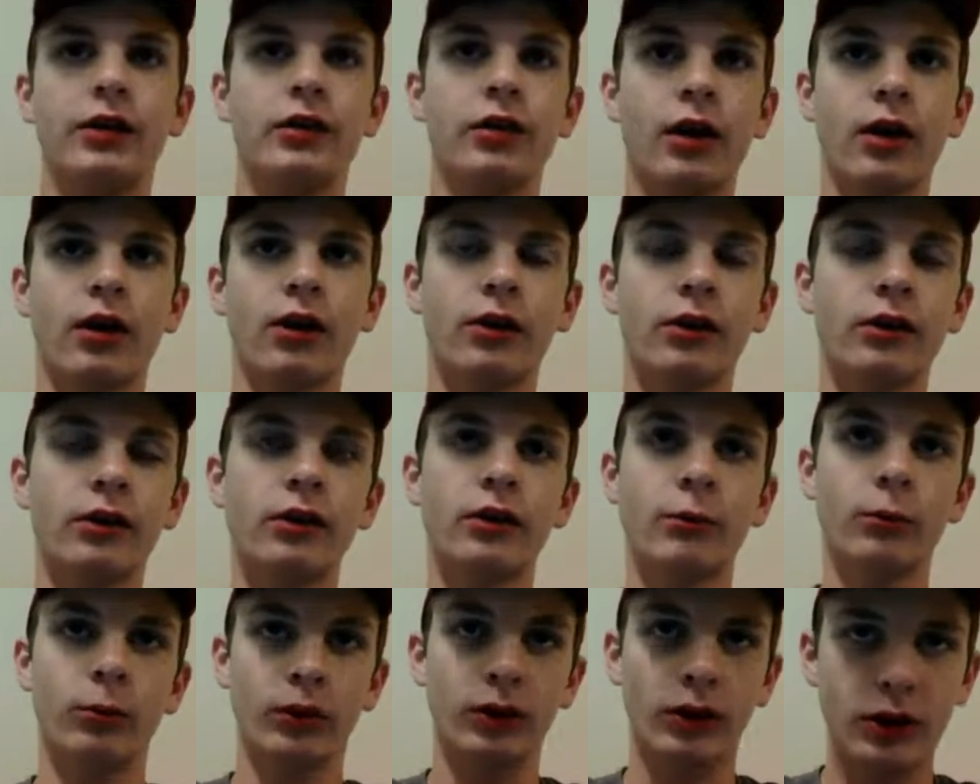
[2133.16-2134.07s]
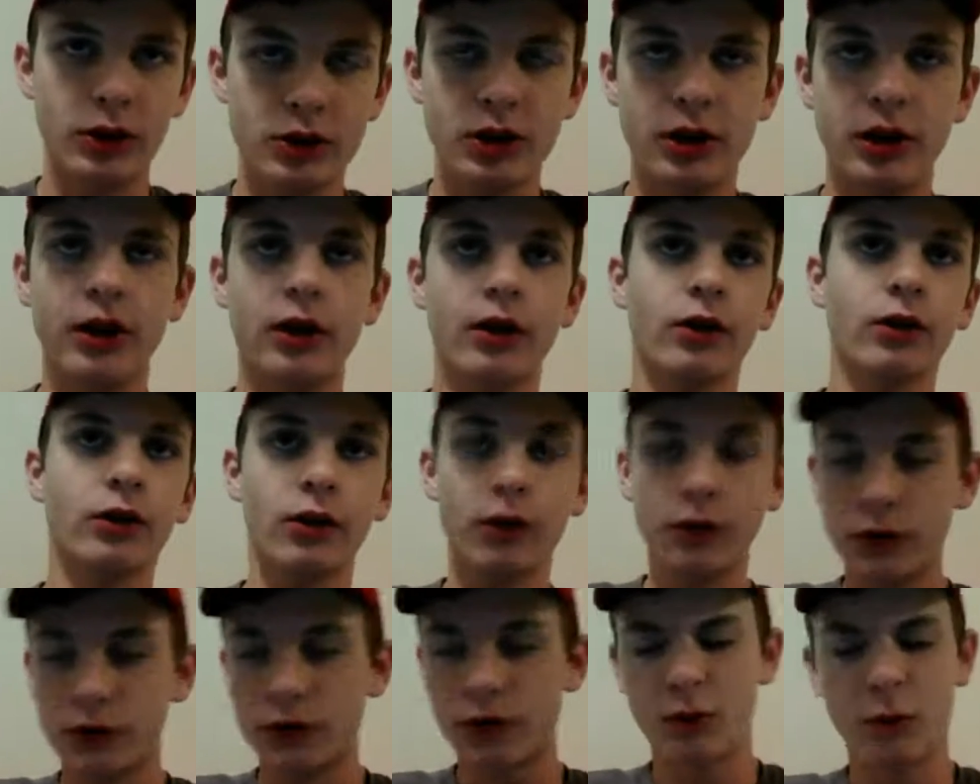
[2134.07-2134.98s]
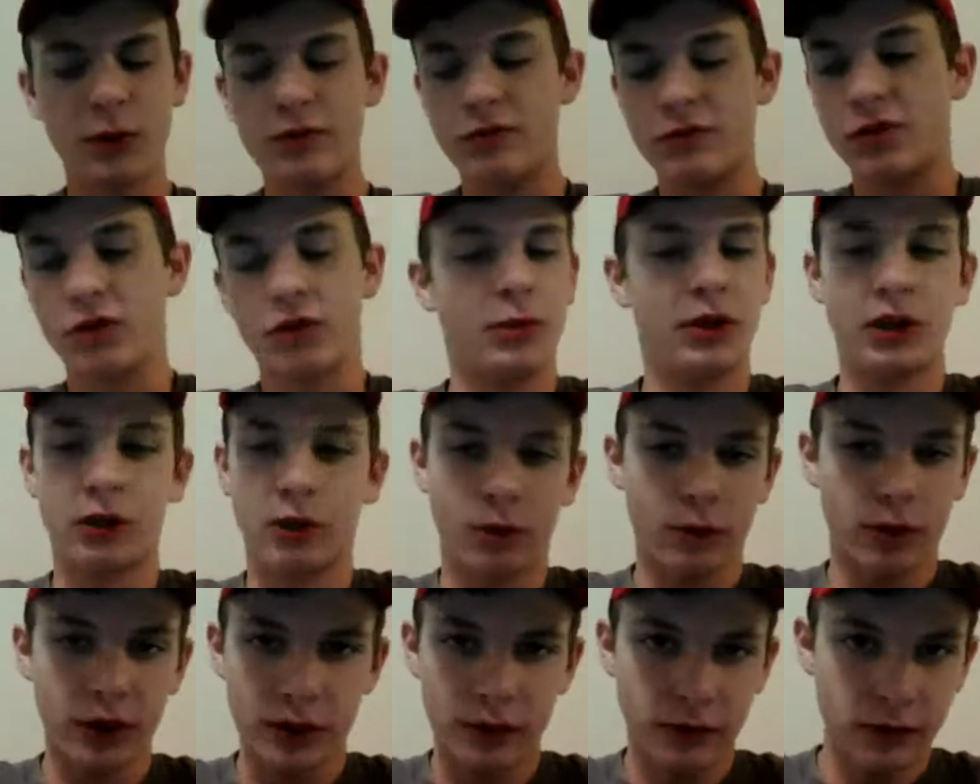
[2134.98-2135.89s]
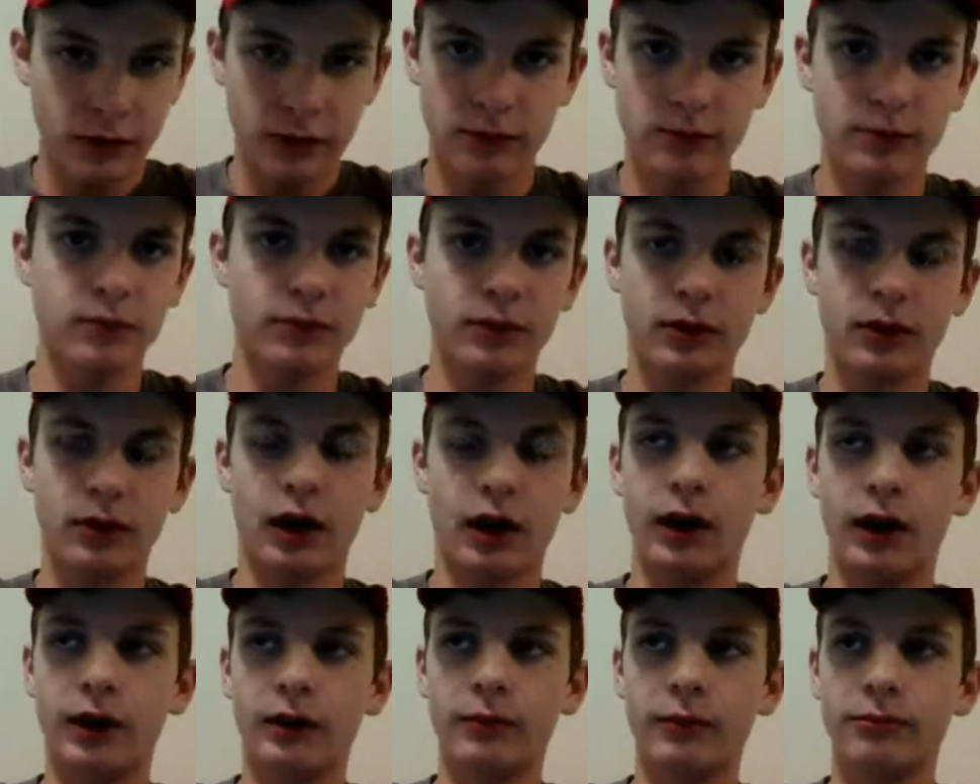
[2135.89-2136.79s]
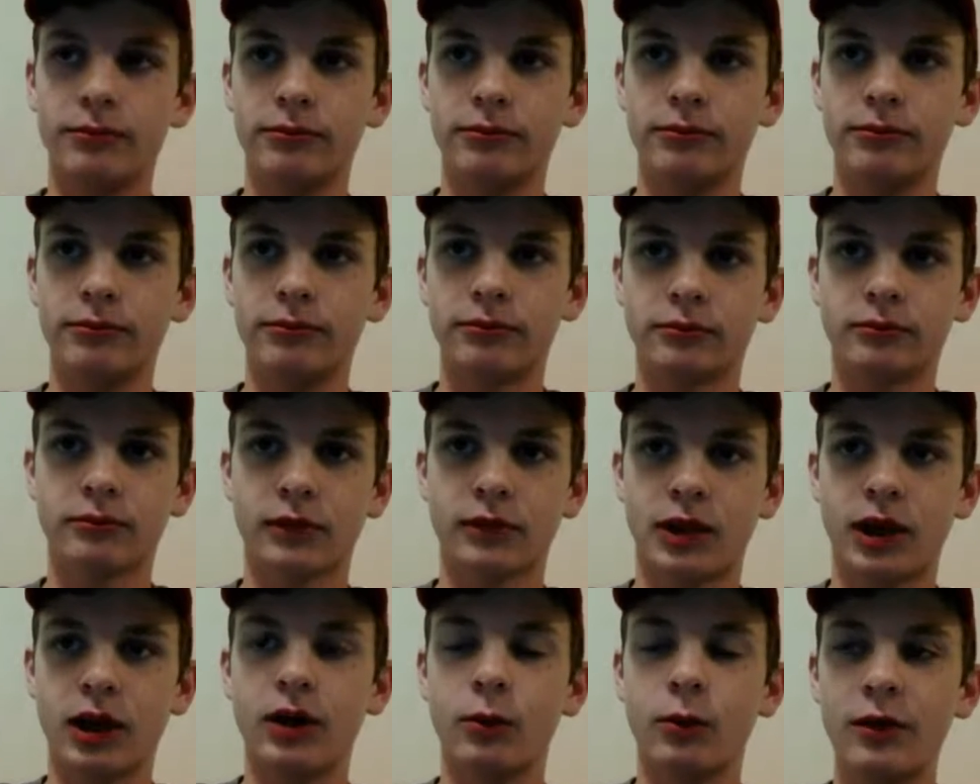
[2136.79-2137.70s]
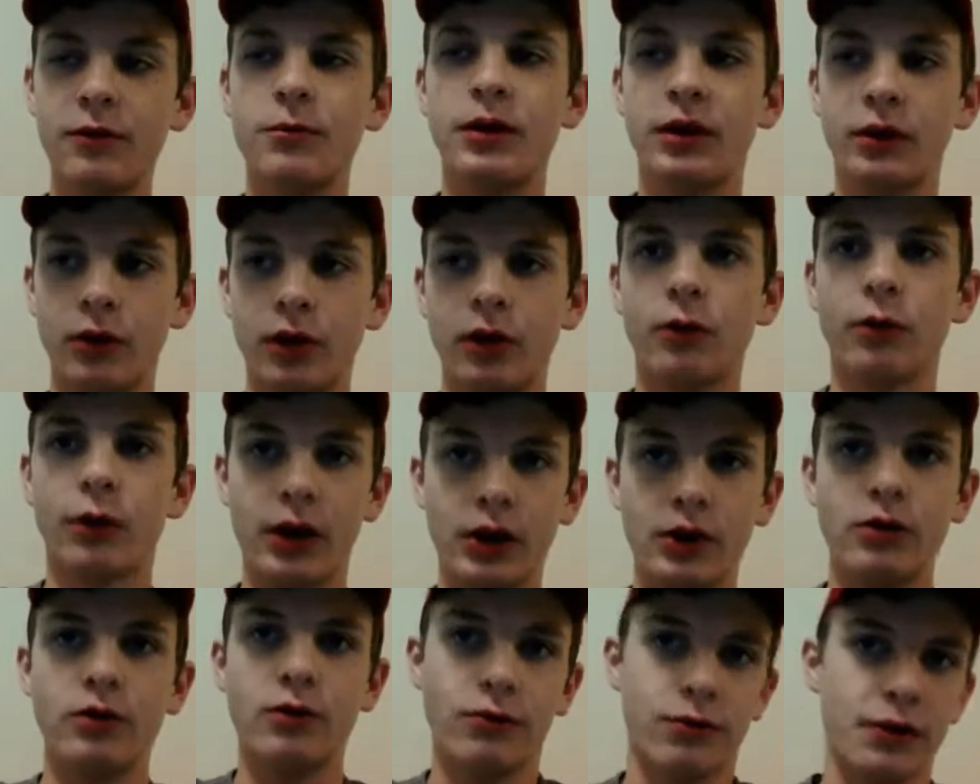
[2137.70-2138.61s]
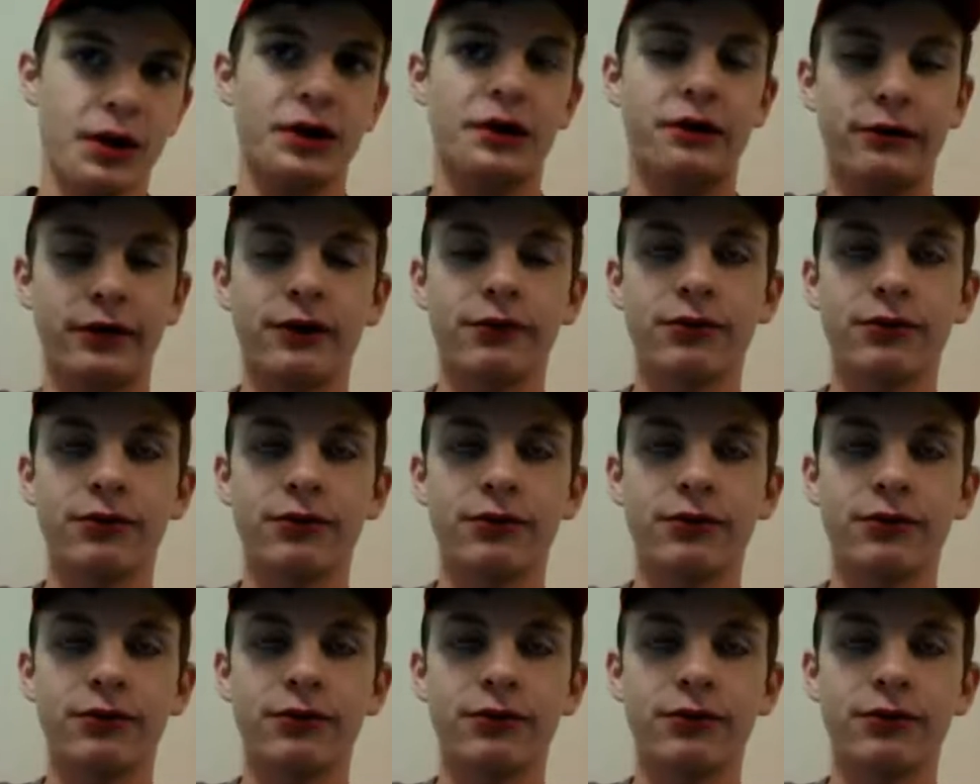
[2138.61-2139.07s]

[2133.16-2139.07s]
and our religion and our culture. We've been a great unified set of